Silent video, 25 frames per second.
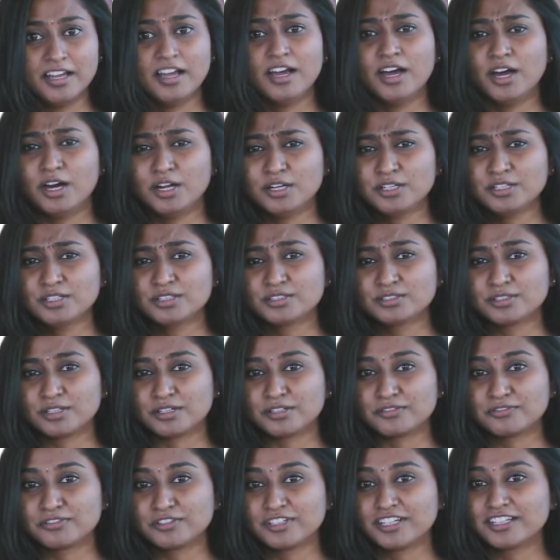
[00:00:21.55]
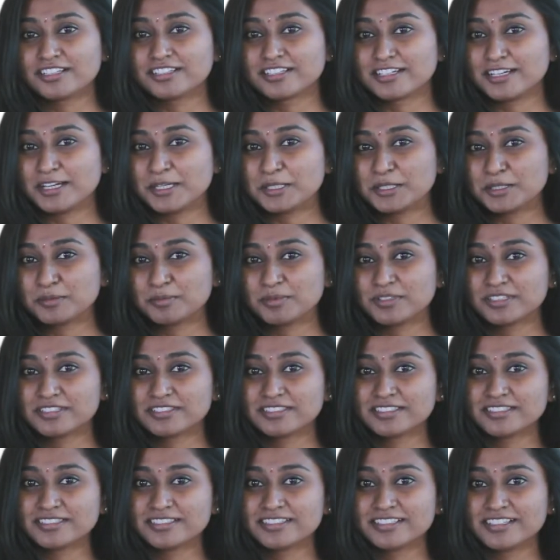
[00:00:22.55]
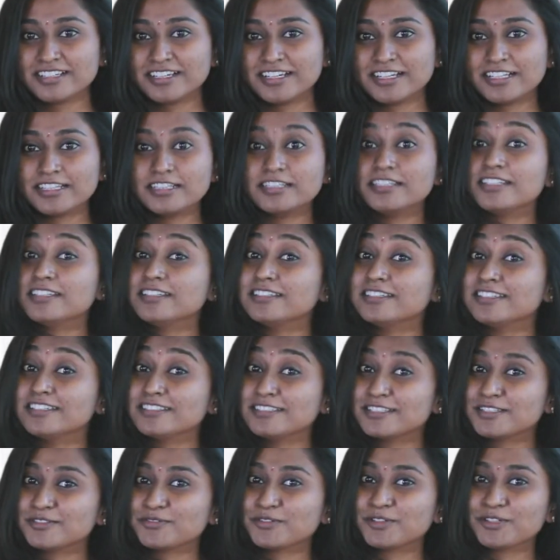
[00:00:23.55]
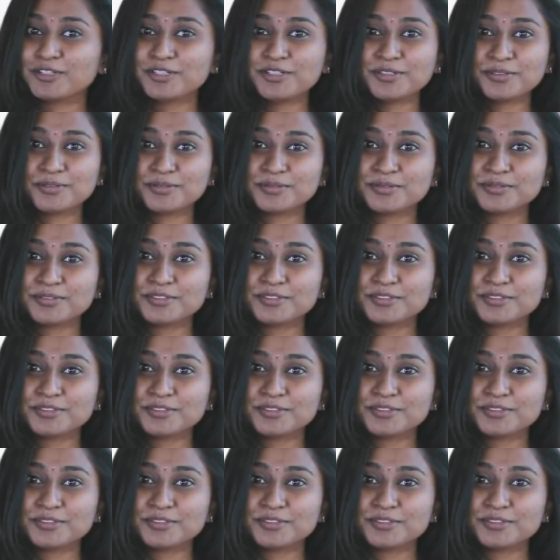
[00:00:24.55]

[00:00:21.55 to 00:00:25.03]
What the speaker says: Are you a thoughtful and creative person? Then this is for you.